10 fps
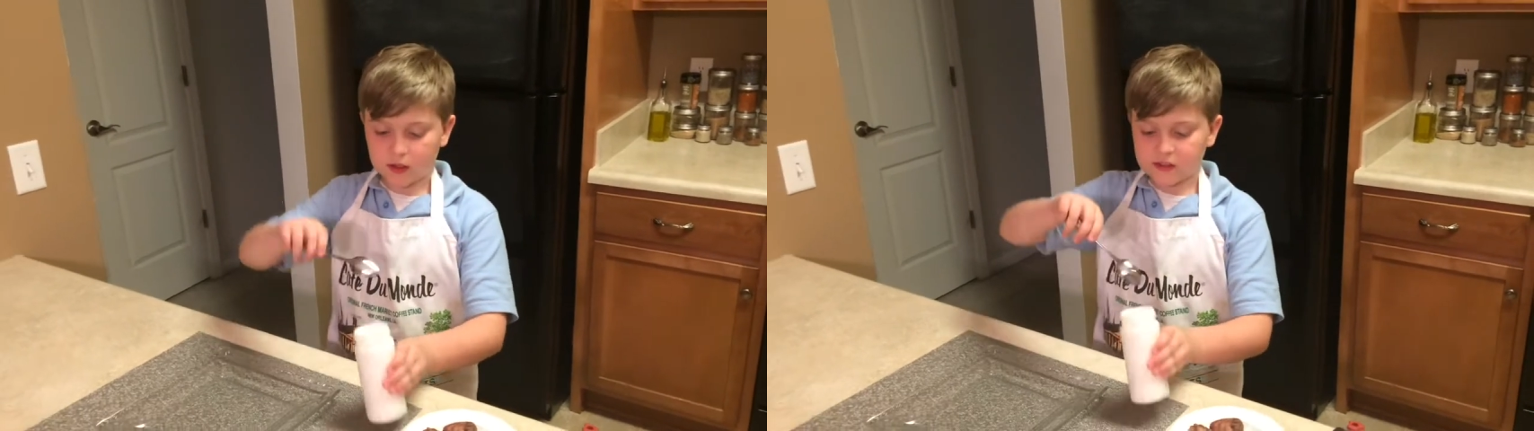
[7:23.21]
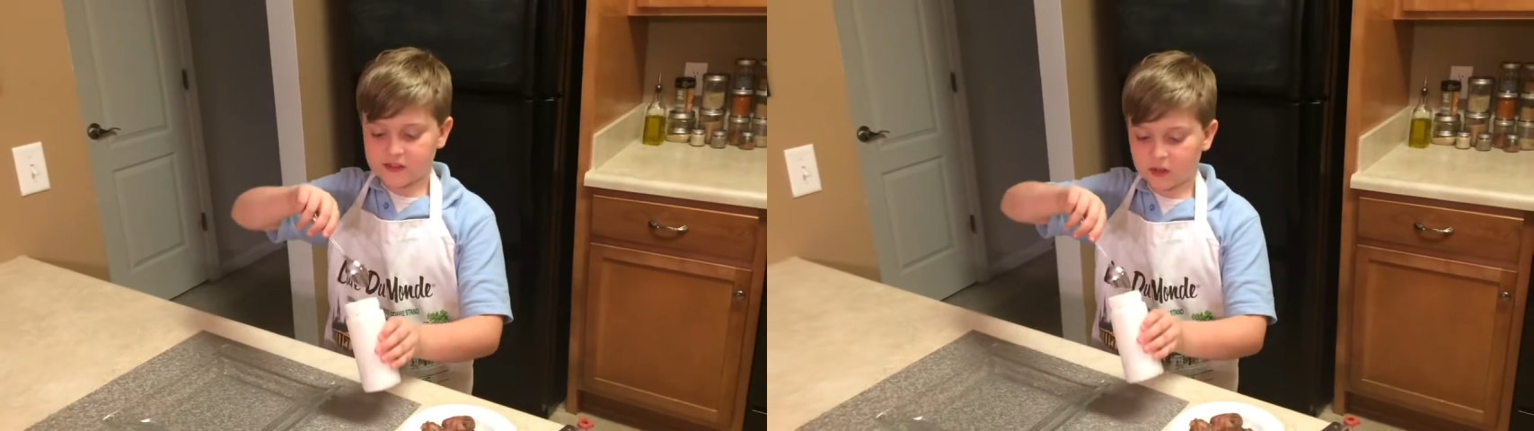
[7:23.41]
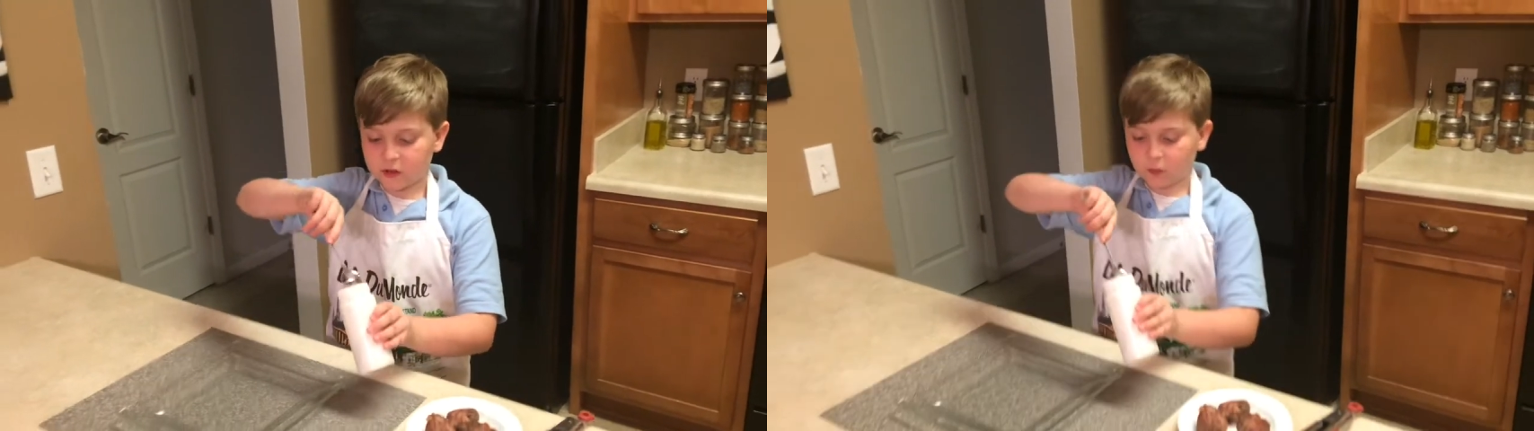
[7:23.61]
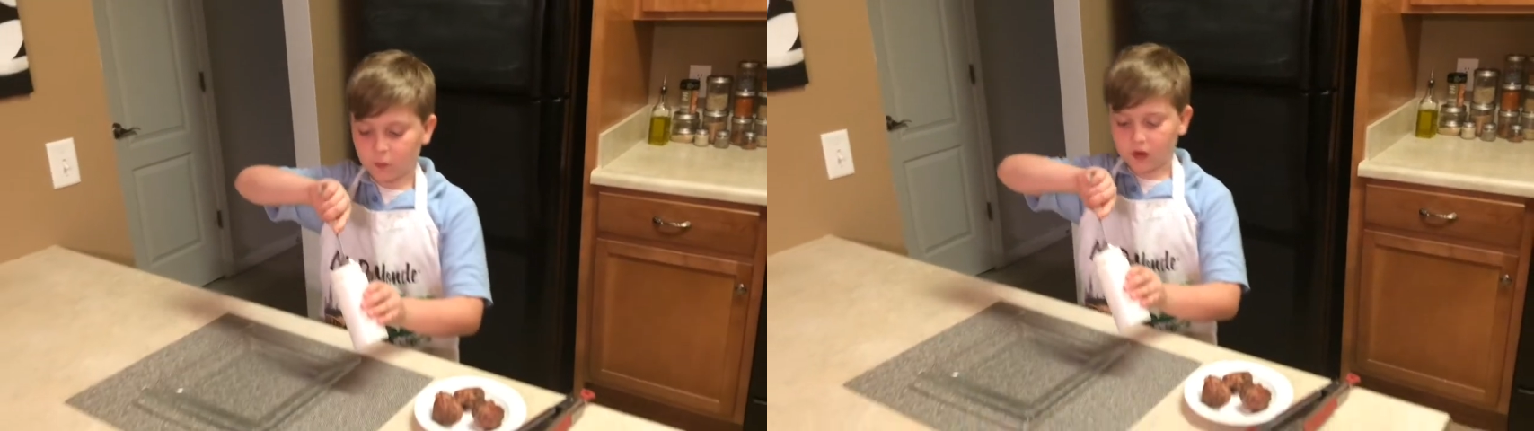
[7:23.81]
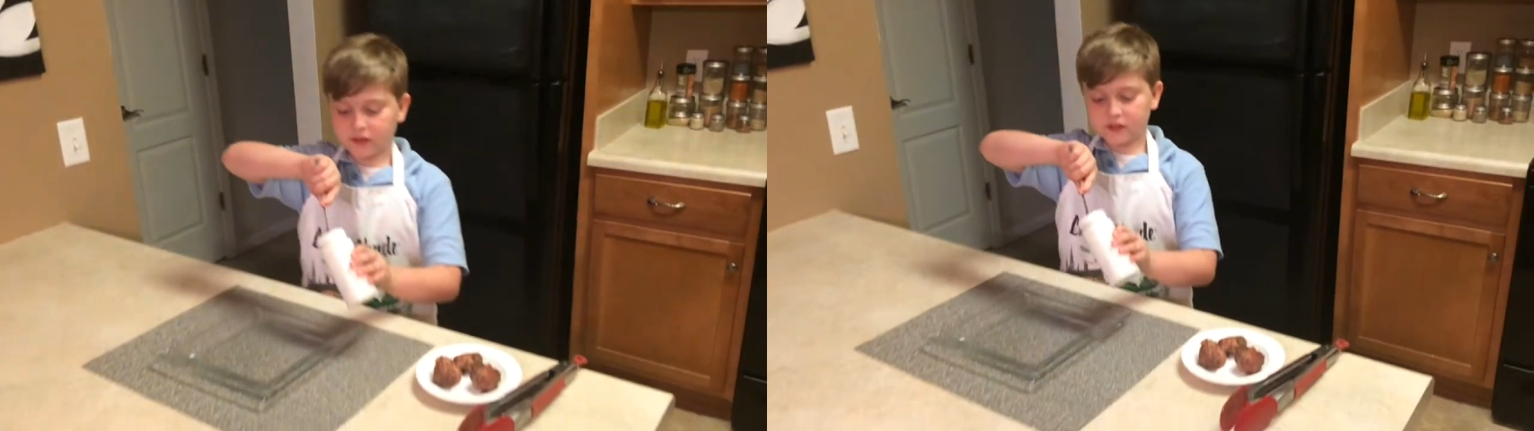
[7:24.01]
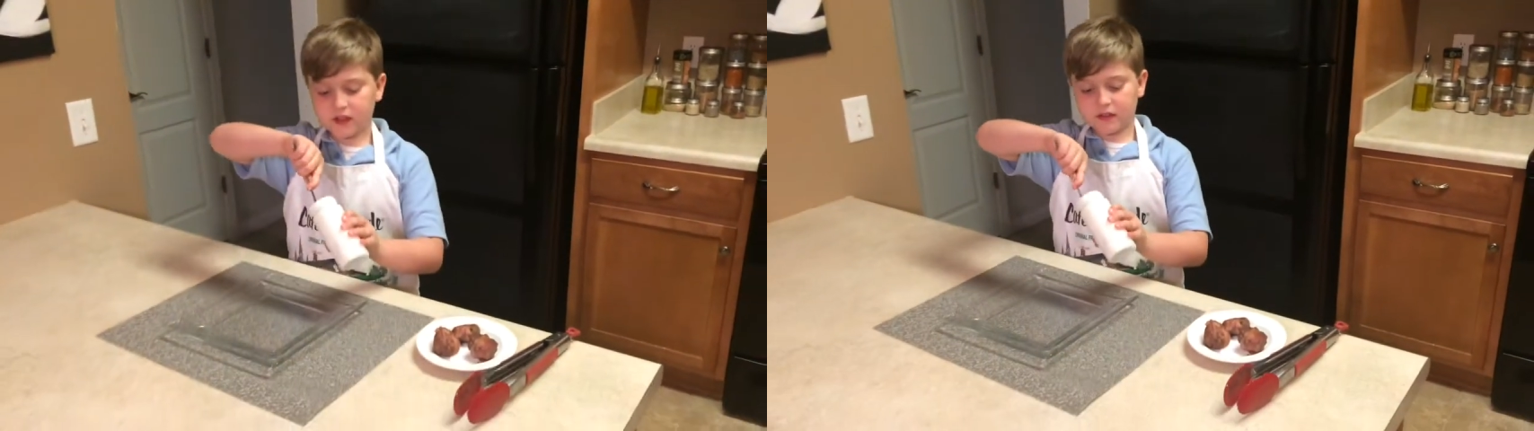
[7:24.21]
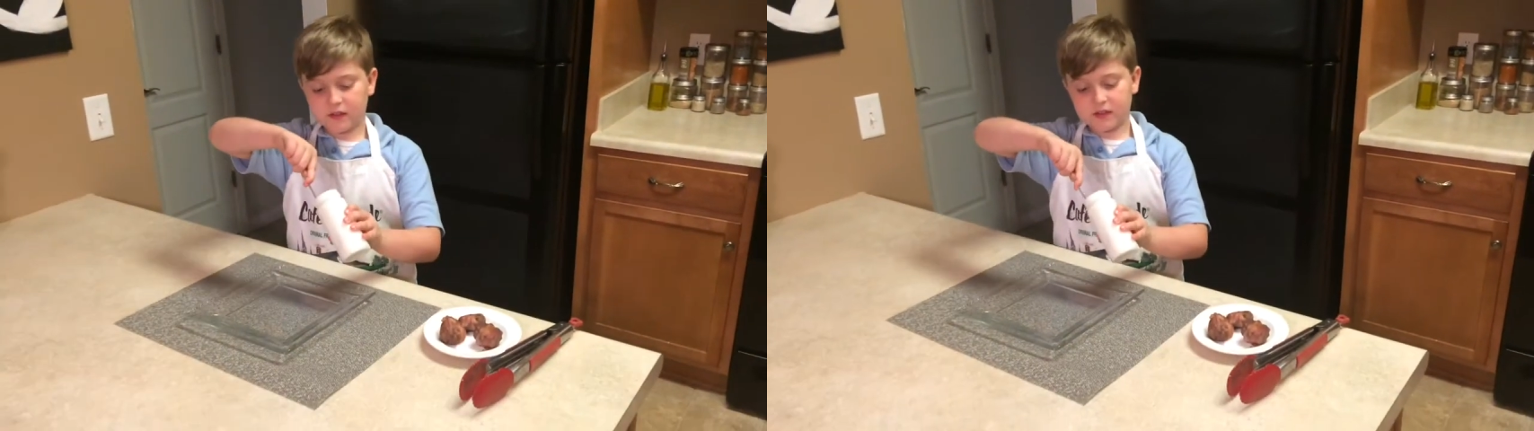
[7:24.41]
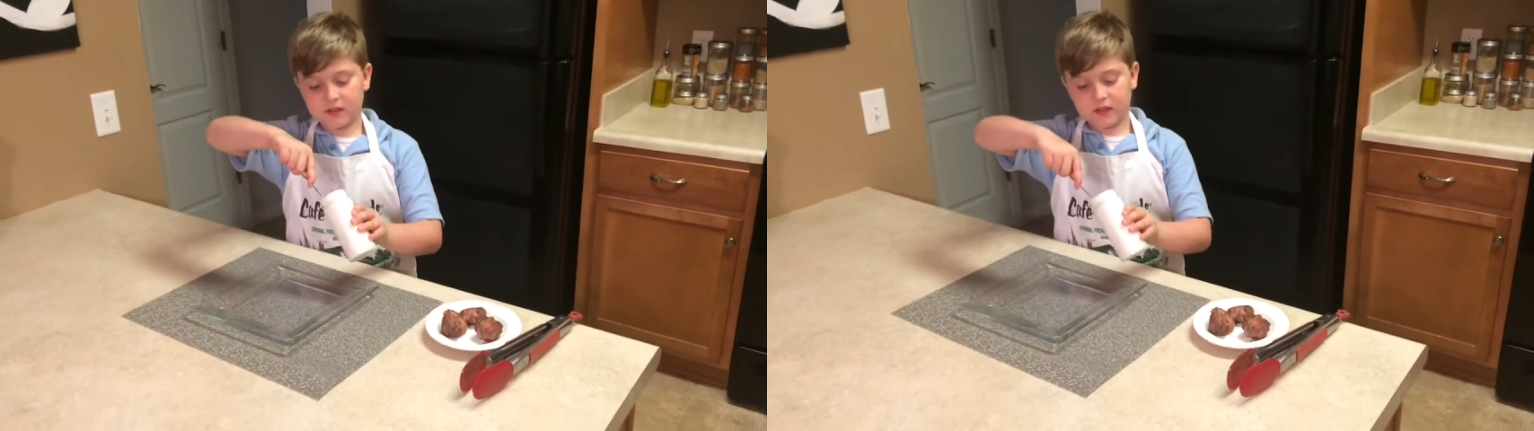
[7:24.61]
So you want to take the
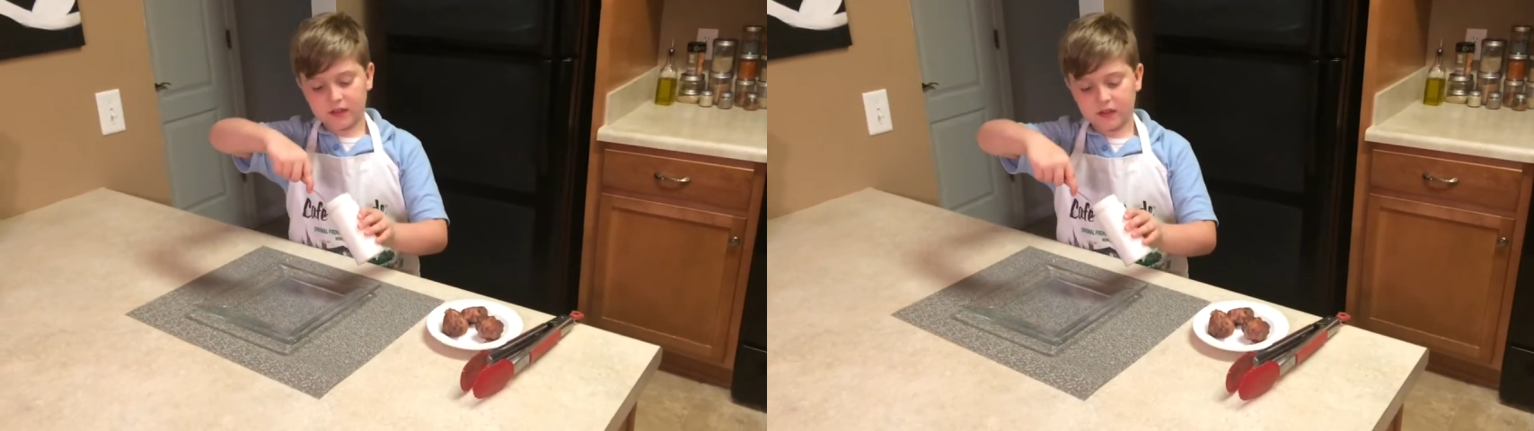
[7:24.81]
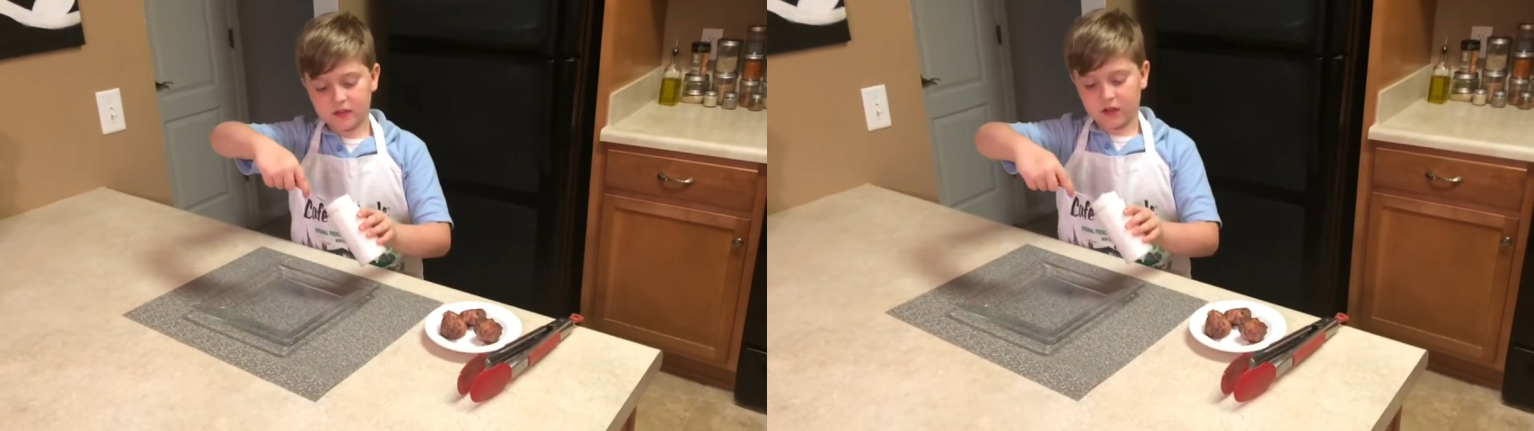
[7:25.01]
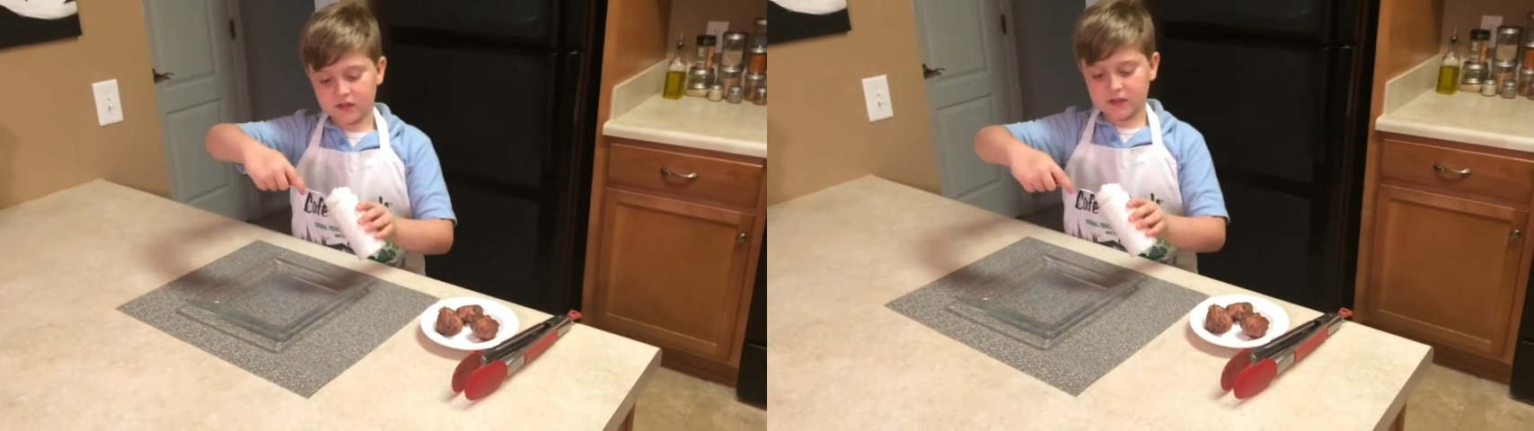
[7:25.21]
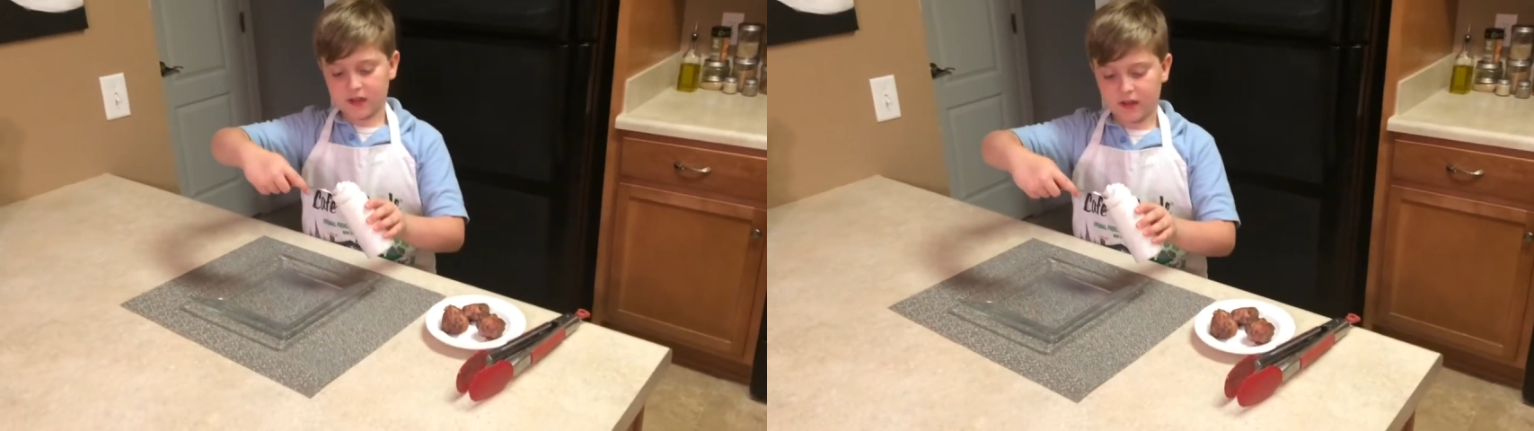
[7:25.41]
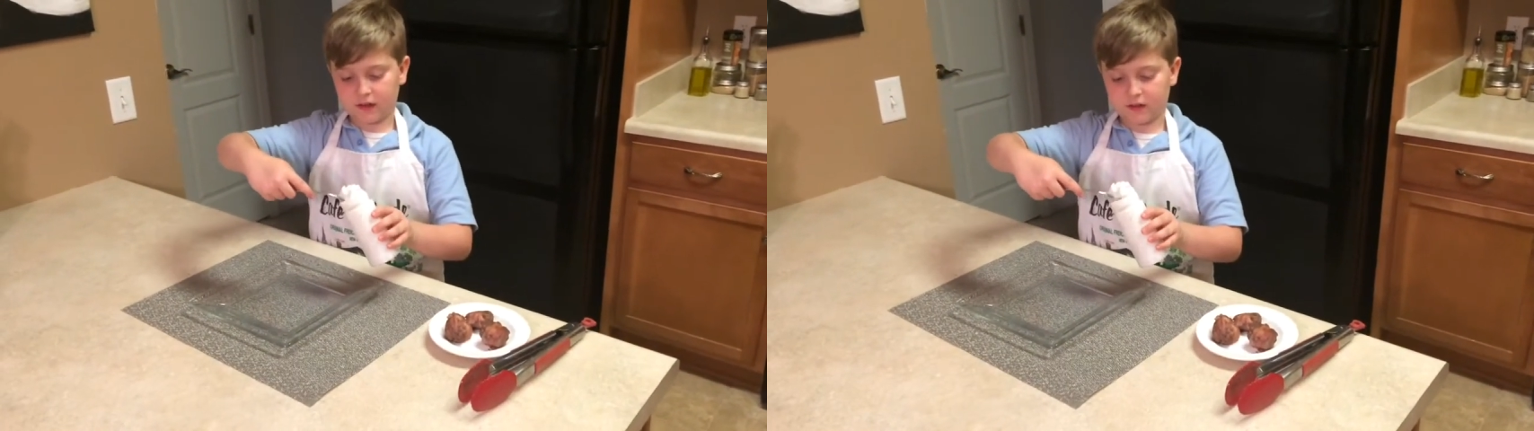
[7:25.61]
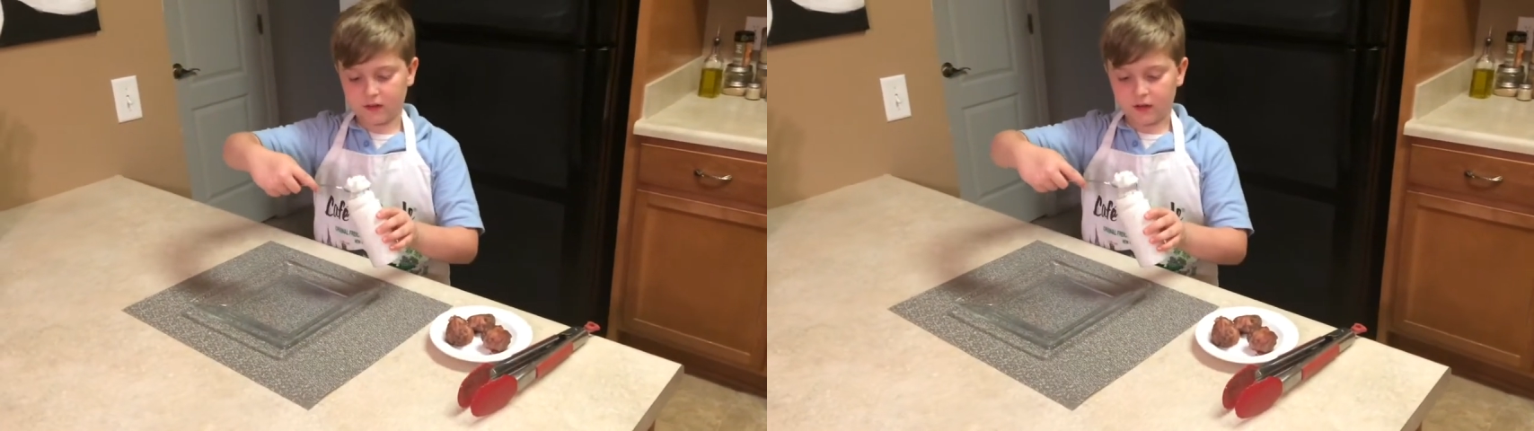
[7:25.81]
tzatziki sauce and